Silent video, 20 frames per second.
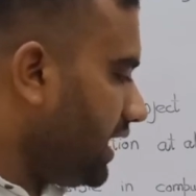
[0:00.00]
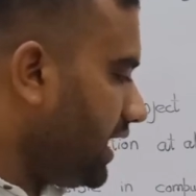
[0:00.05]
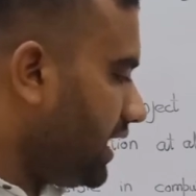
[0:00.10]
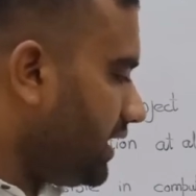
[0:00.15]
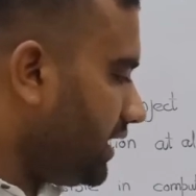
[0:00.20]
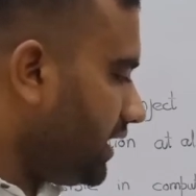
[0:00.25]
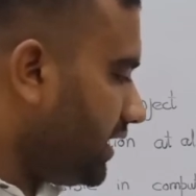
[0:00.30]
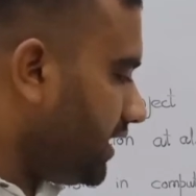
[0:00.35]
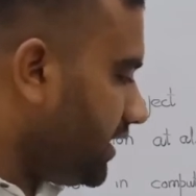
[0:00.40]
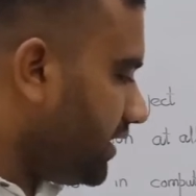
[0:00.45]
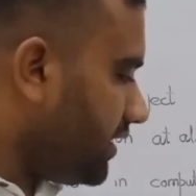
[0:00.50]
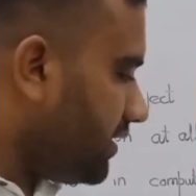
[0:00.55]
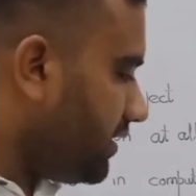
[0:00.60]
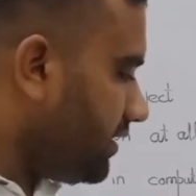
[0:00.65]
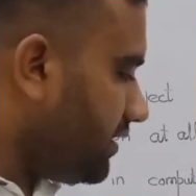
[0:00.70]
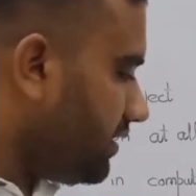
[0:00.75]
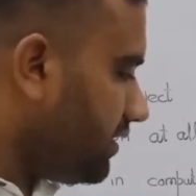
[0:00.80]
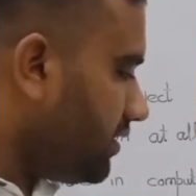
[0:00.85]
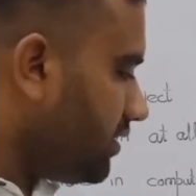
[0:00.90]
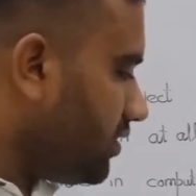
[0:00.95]
and
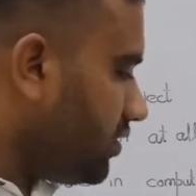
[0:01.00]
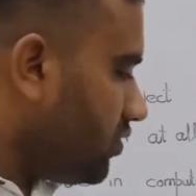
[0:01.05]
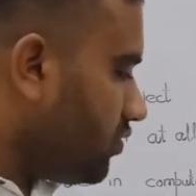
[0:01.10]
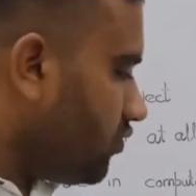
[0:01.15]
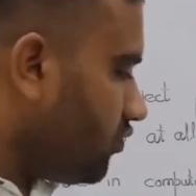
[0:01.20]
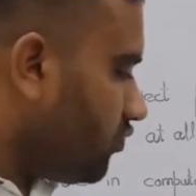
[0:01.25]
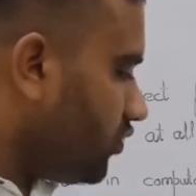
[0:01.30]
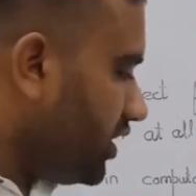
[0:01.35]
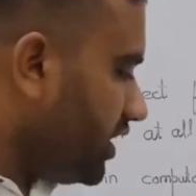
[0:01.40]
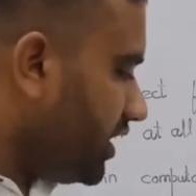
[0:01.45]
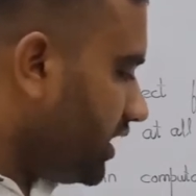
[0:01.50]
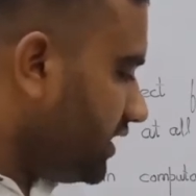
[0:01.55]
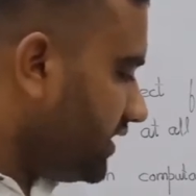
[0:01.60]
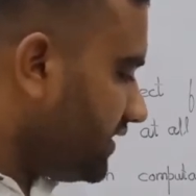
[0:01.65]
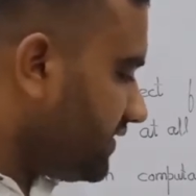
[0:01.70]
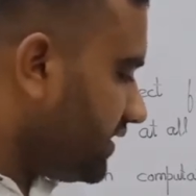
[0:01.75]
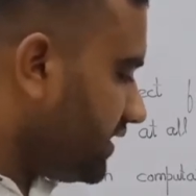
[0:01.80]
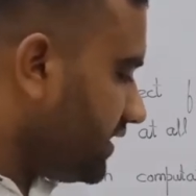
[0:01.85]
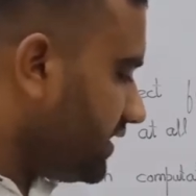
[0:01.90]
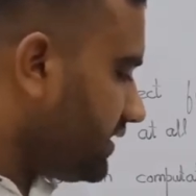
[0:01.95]
here we
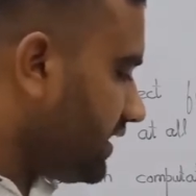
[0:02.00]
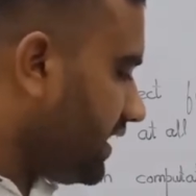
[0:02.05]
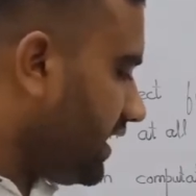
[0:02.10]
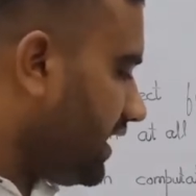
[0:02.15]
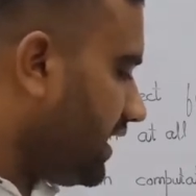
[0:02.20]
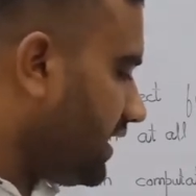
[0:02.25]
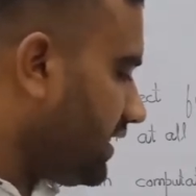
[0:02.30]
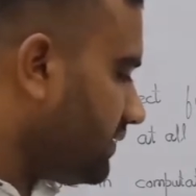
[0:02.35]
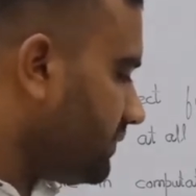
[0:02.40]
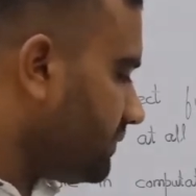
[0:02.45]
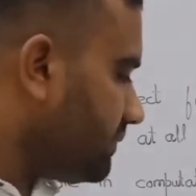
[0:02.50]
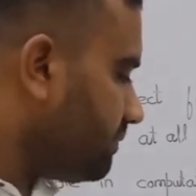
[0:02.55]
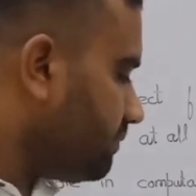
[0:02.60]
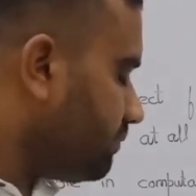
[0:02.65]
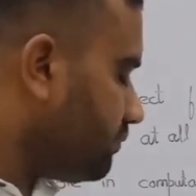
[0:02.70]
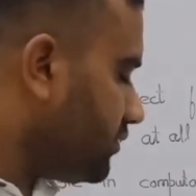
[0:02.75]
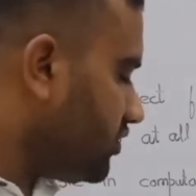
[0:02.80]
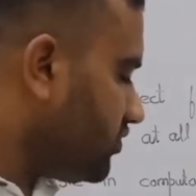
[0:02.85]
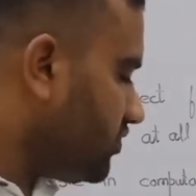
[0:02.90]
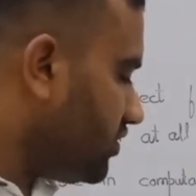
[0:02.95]
can say that
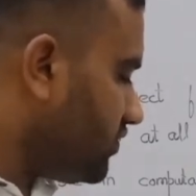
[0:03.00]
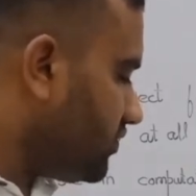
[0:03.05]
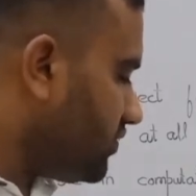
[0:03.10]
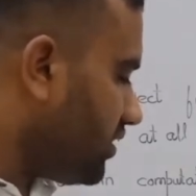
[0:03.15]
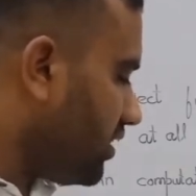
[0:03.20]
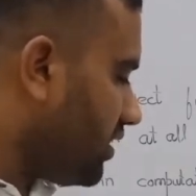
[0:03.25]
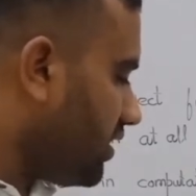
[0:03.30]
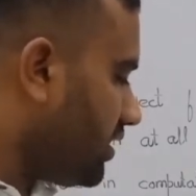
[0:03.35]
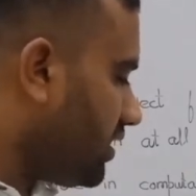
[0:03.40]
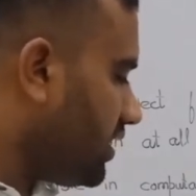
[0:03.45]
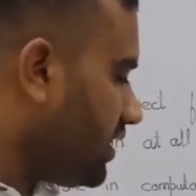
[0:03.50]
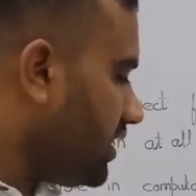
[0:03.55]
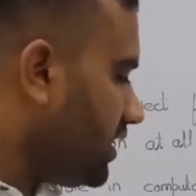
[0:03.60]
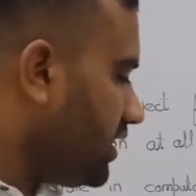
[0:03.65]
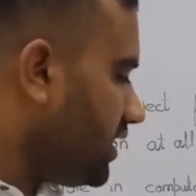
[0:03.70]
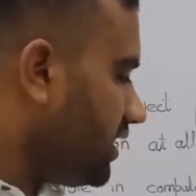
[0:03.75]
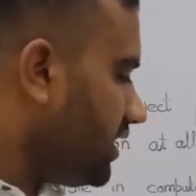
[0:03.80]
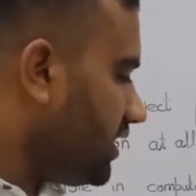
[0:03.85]
this is the